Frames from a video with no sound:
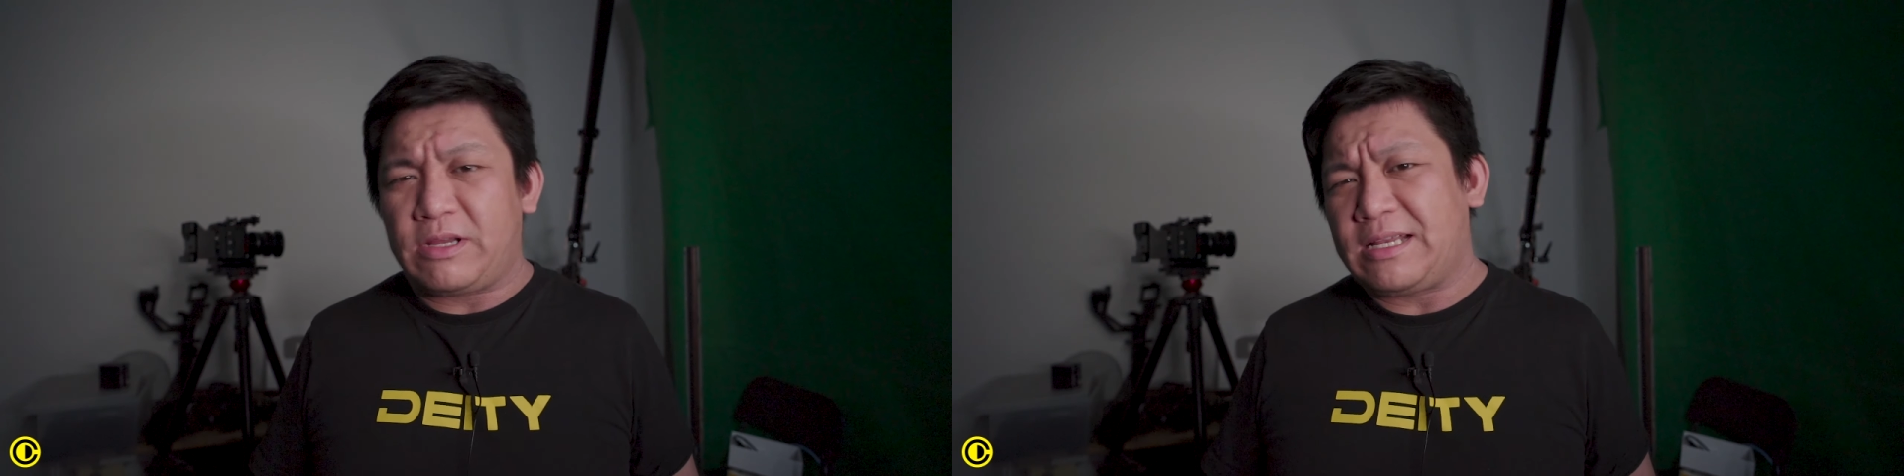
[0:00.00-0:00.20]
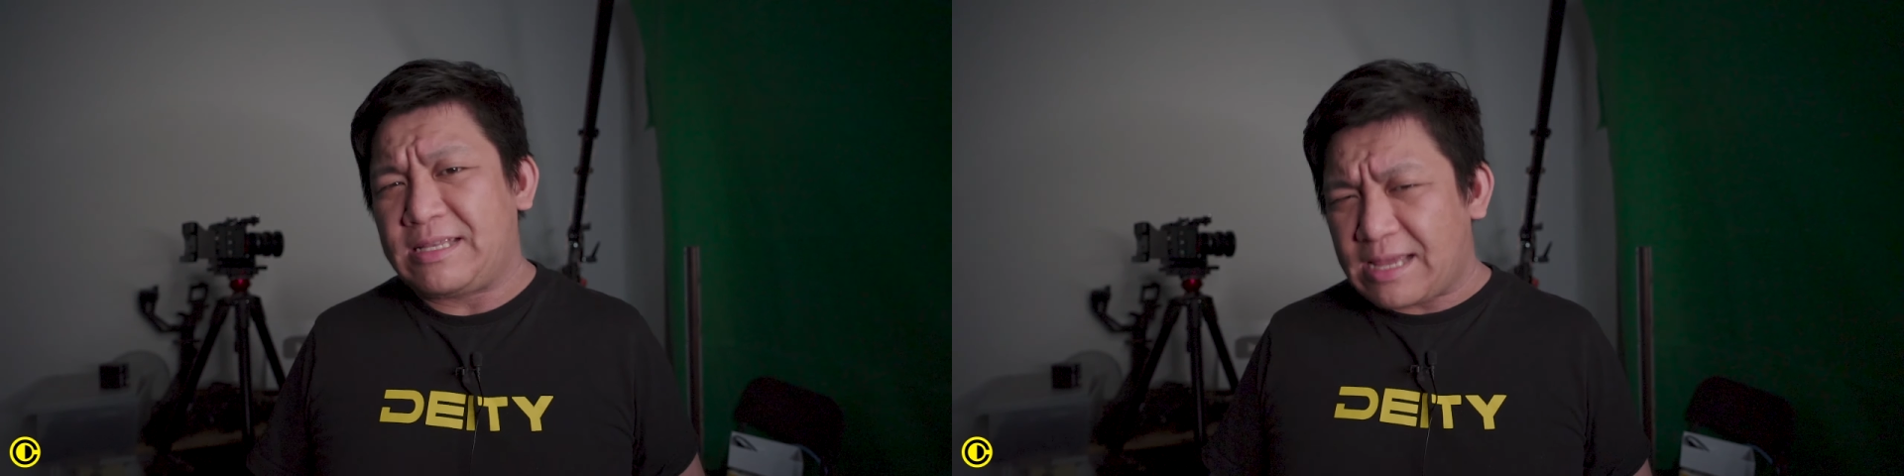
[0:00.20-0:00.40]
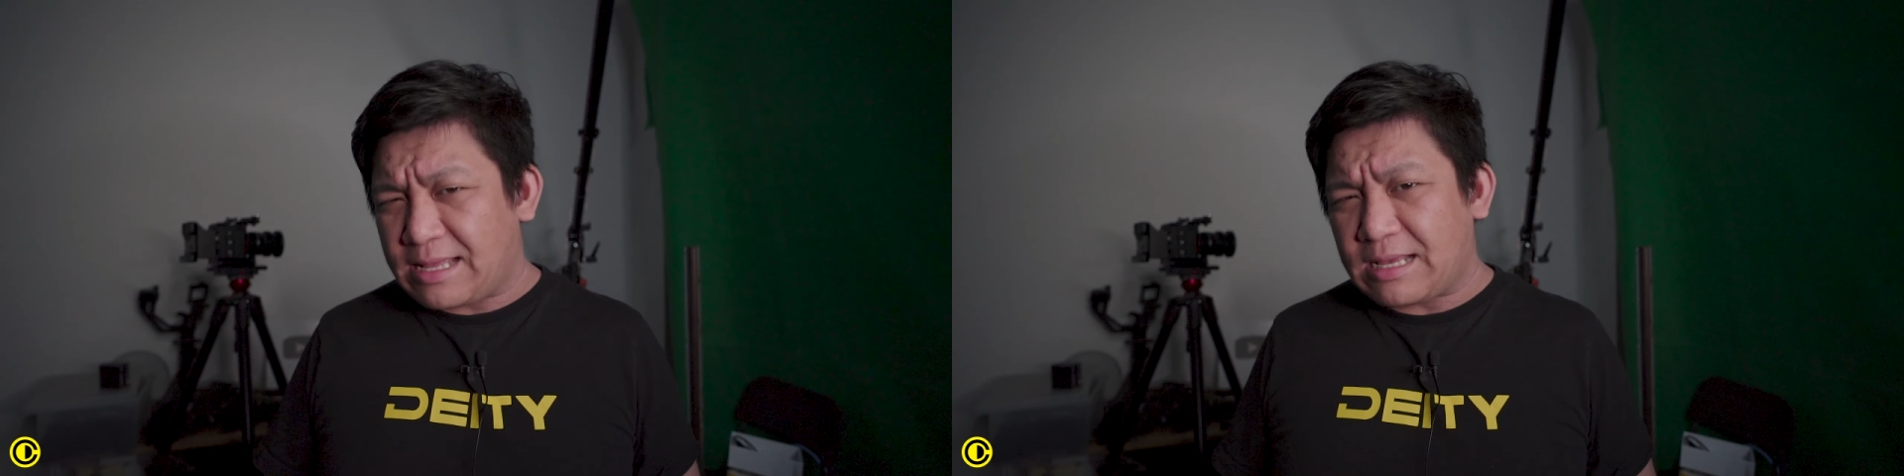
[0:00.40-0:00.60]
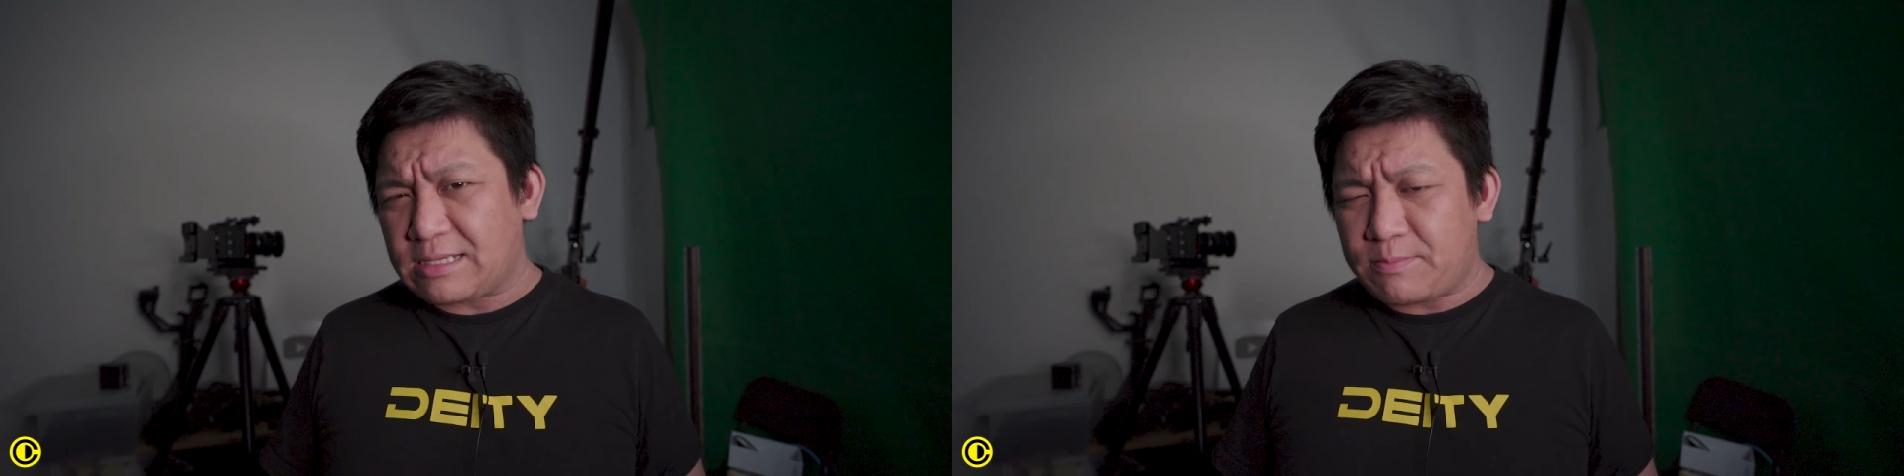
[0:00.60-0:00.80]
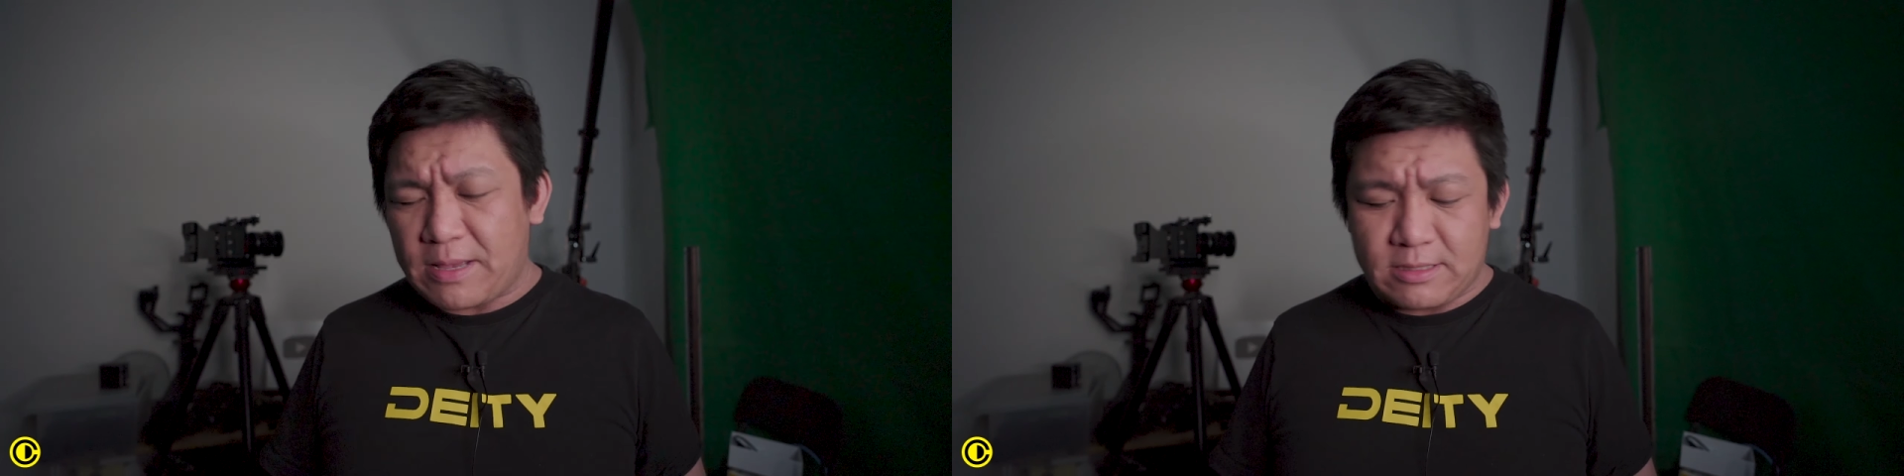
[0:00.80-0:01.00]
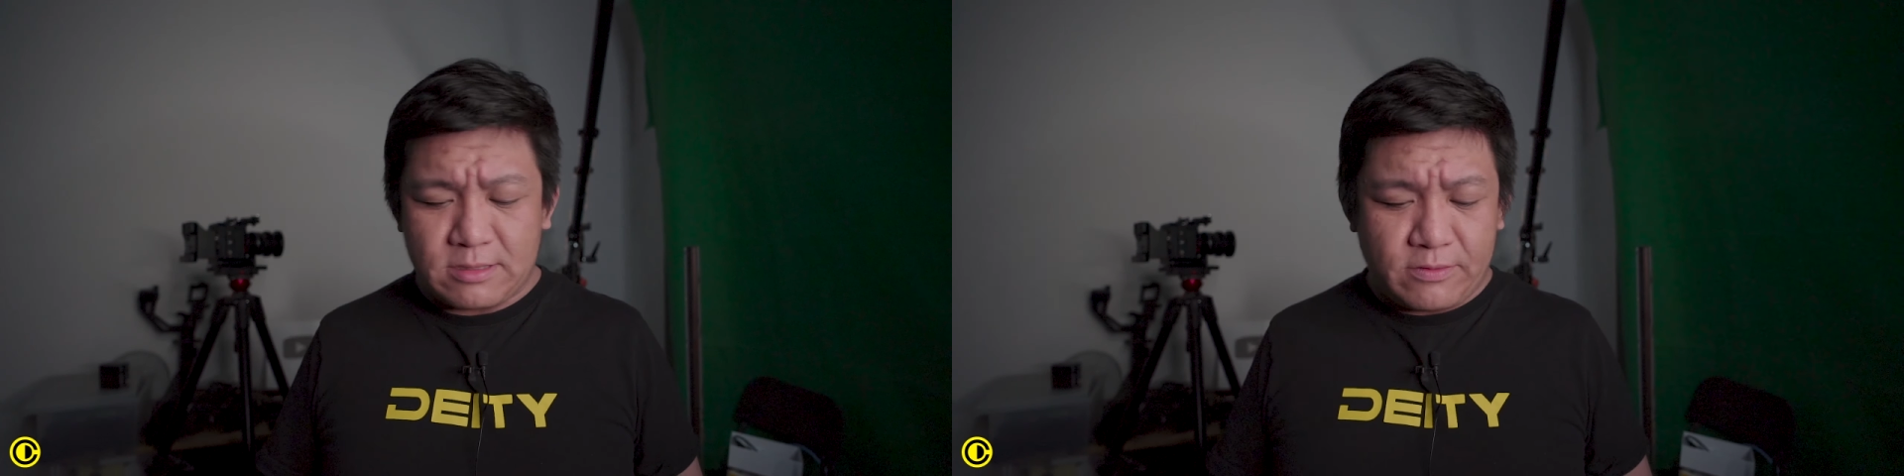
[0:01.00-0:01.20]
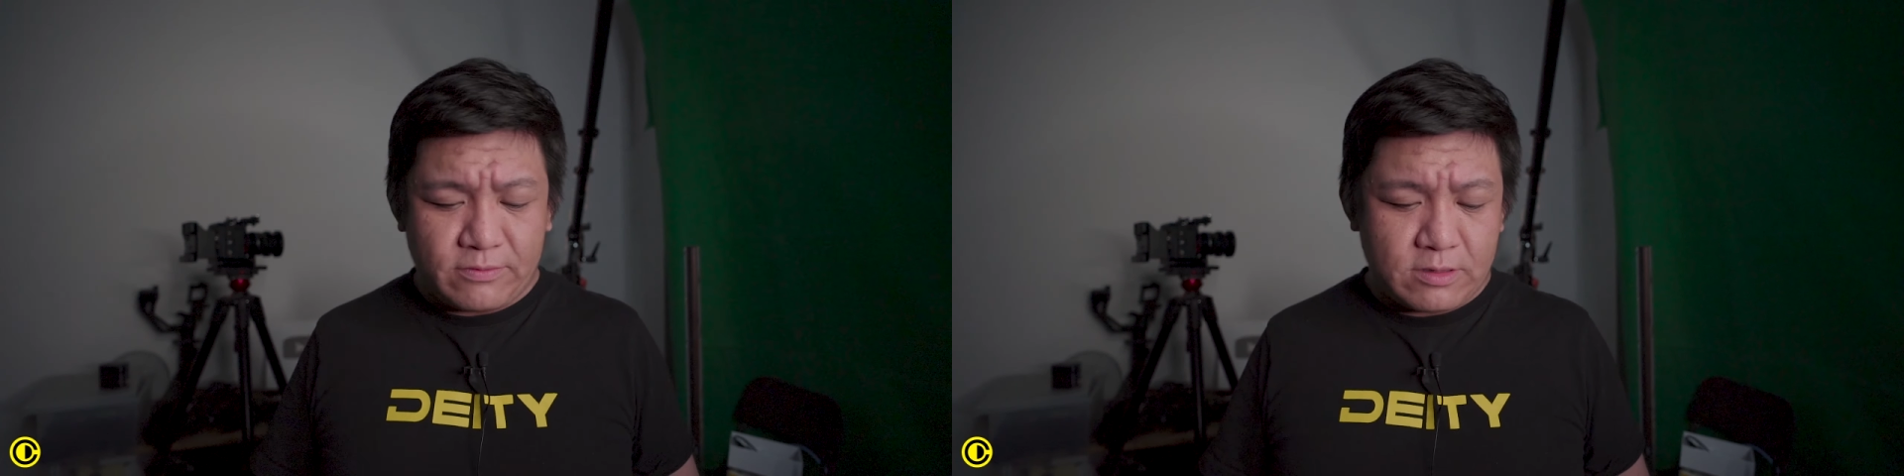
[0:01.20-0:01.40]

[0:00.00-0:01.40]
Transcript: really that expensive.